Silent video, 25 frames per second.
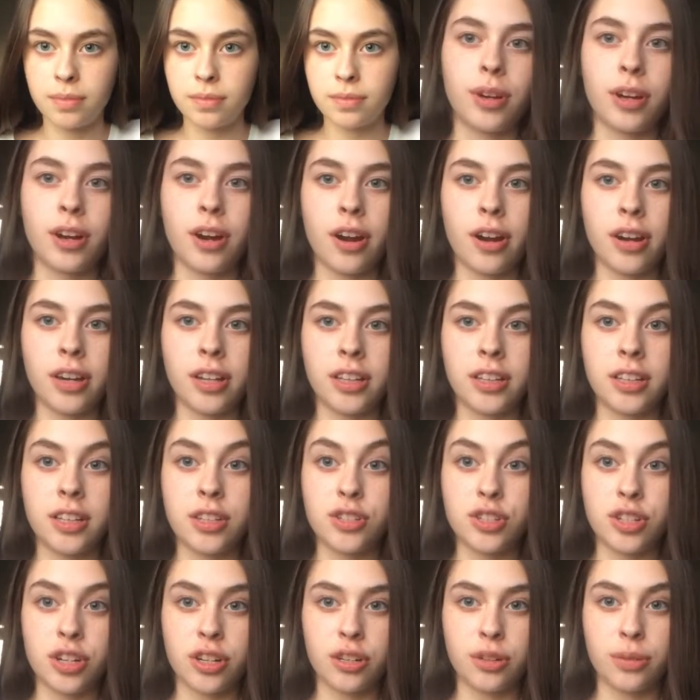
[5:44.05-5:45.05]
Regarding the
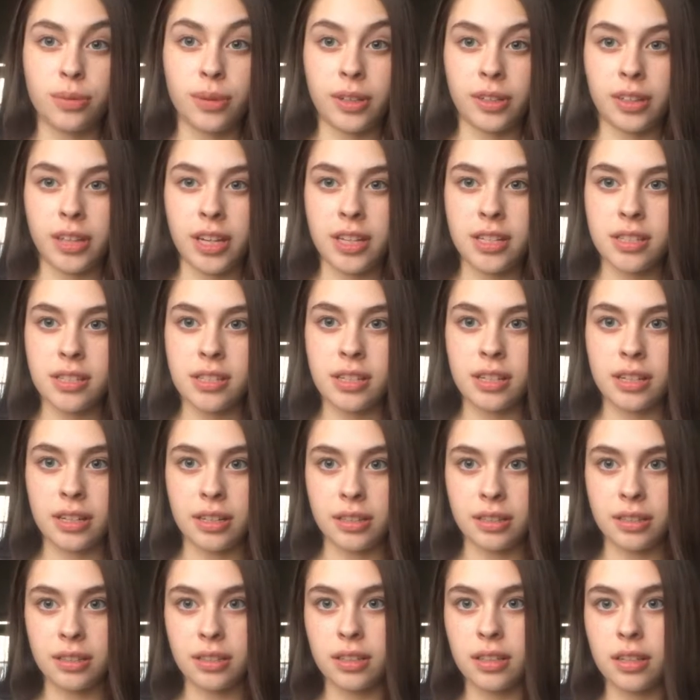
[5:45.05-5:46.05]
Chernobyl
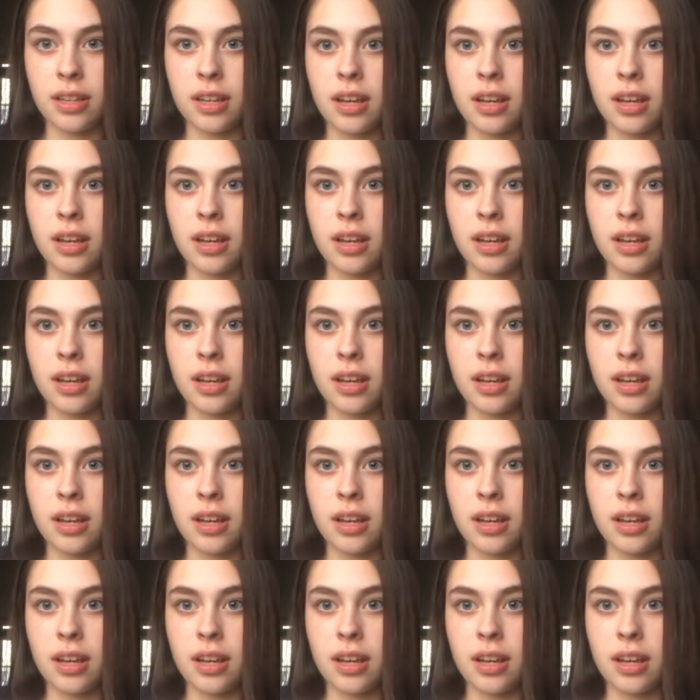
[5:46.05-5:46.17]
incident,